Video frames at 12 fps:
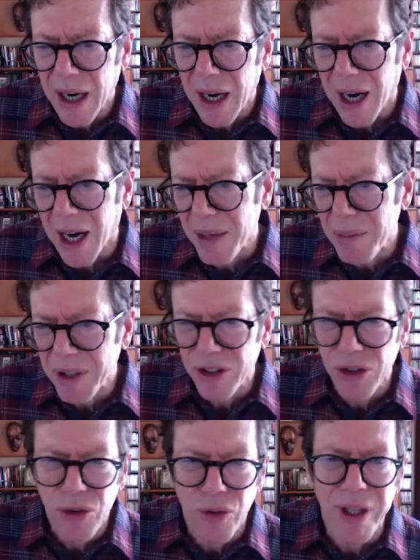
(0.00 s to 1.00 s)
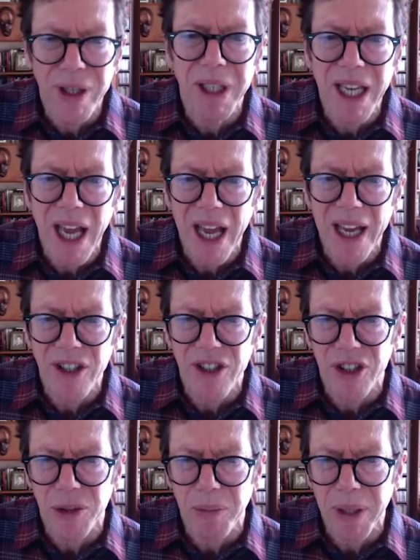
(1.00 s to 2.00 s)
i'm extremely
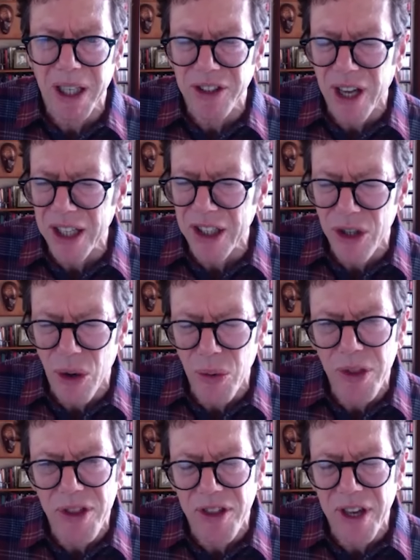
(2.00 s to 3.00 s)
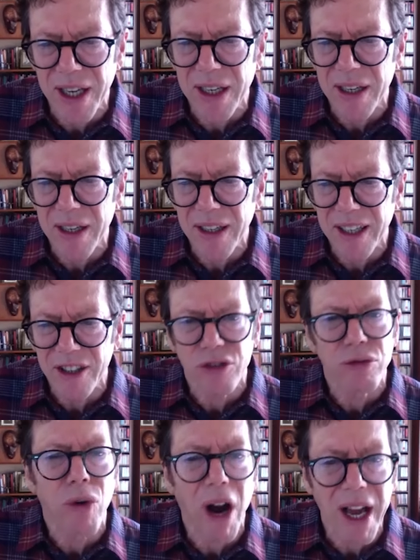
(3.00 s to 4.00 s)
anxious because i don't think it's
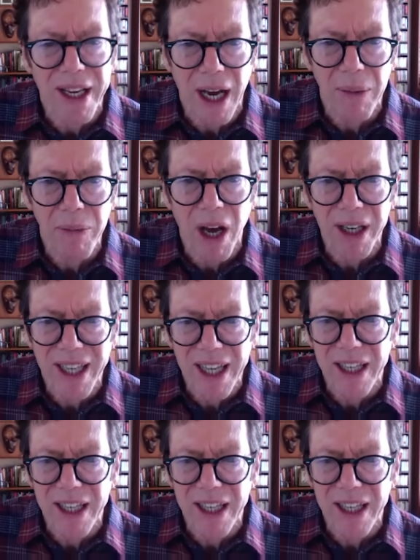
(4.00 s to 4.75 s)
right i'm not getting